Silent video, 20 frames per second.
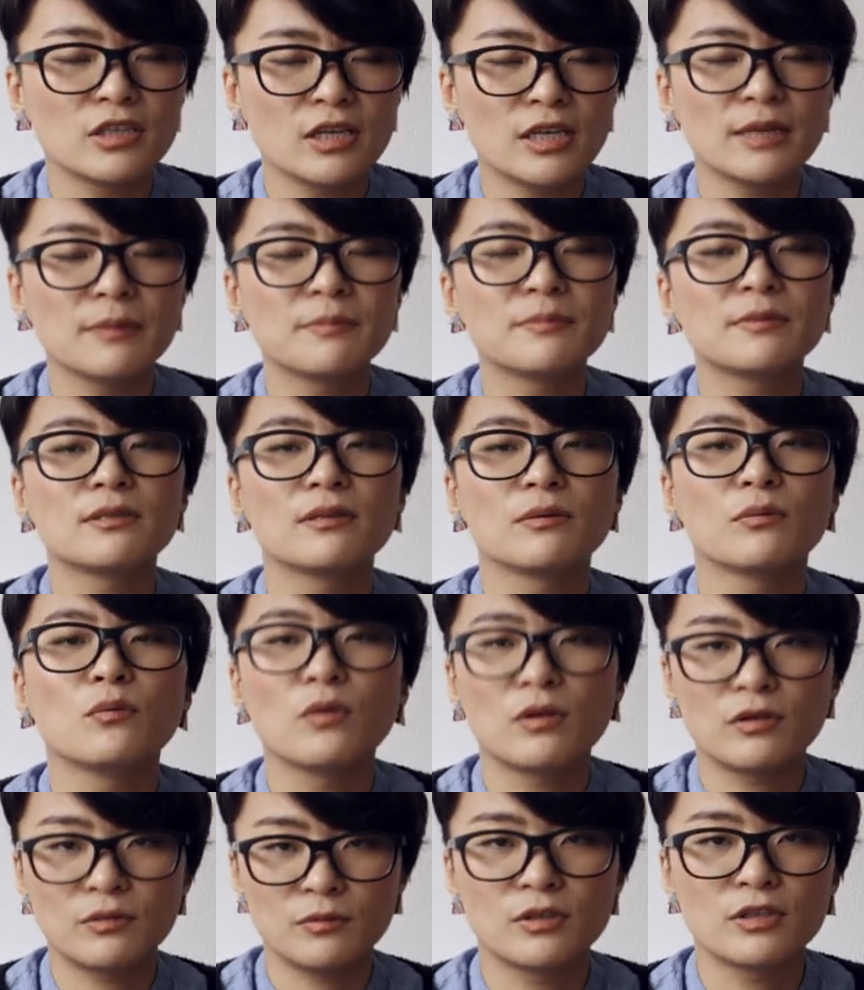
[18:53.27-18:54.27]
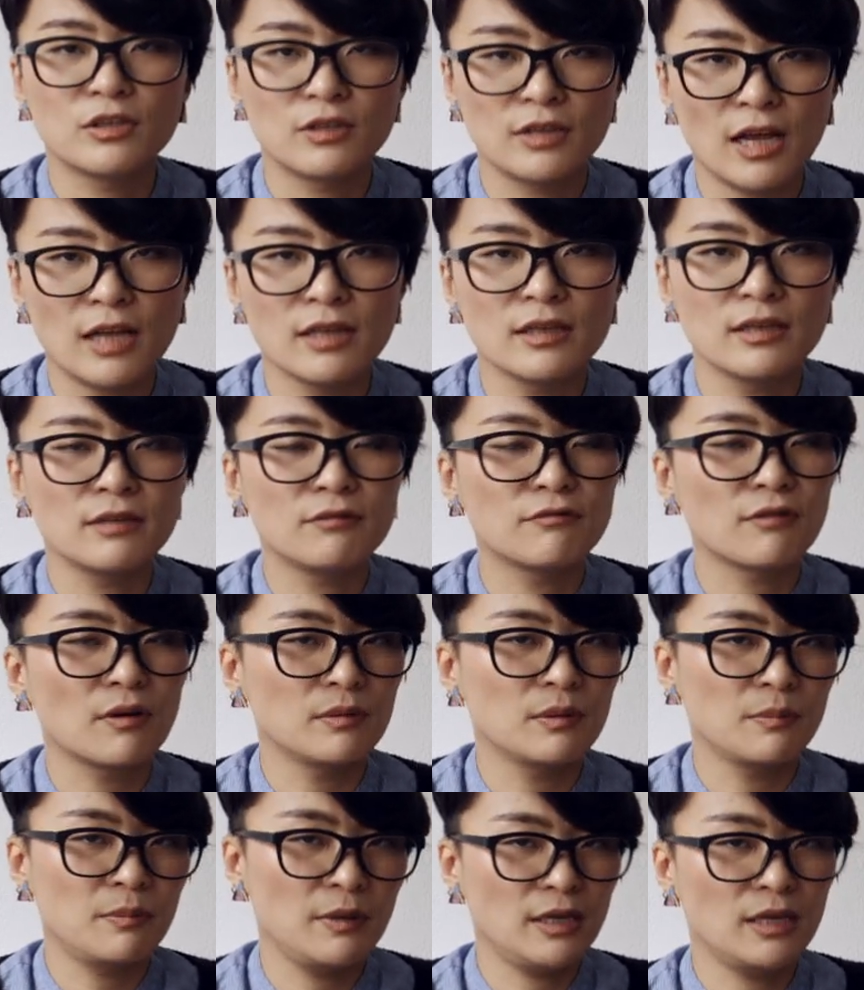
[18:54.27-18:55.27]
keeps the one tonality from
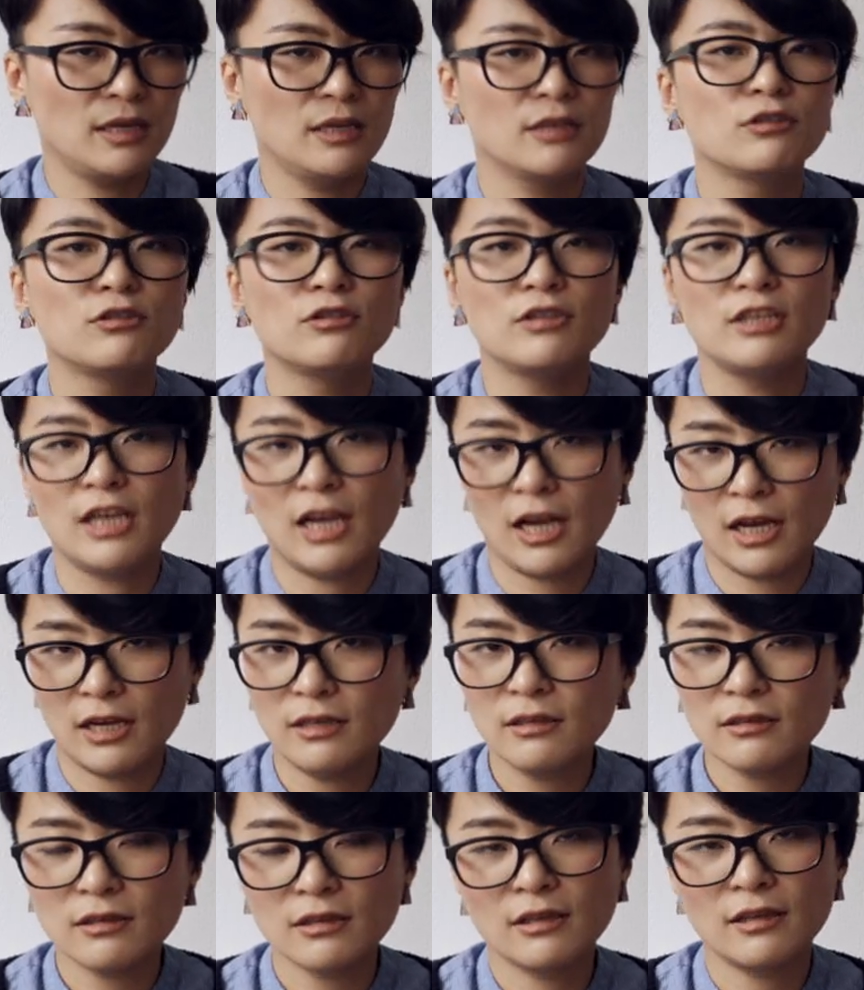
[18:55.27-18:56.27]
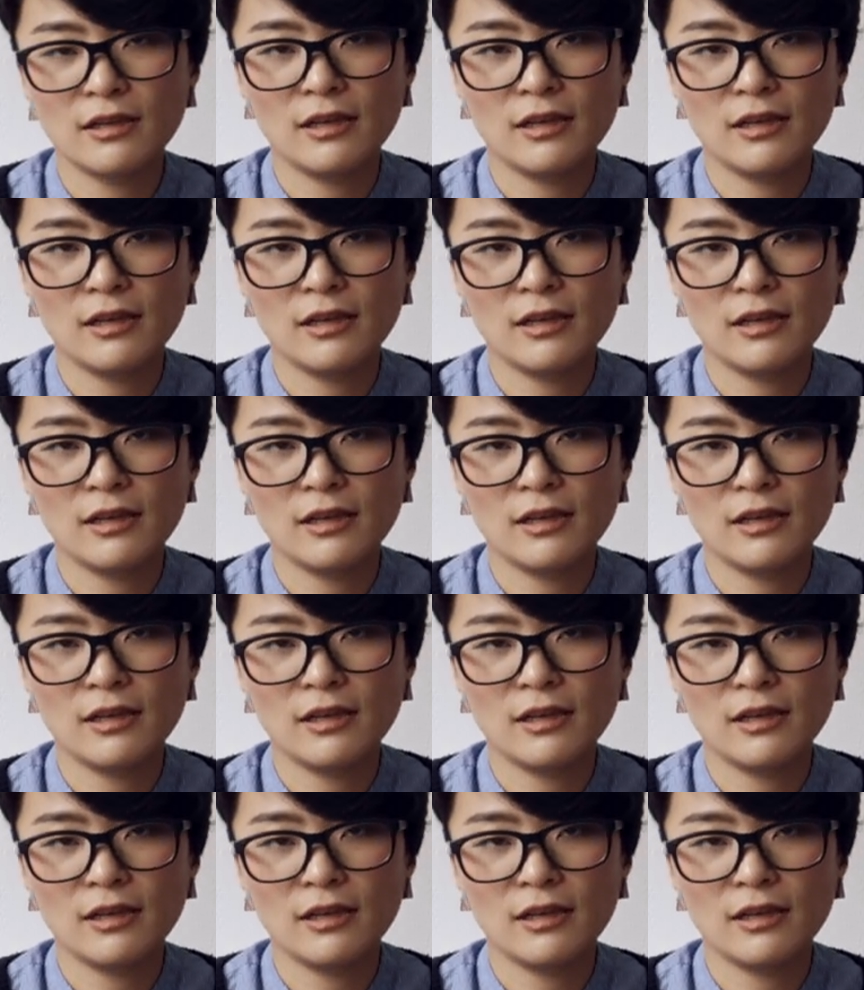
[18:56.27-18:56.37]
the beginning to the end,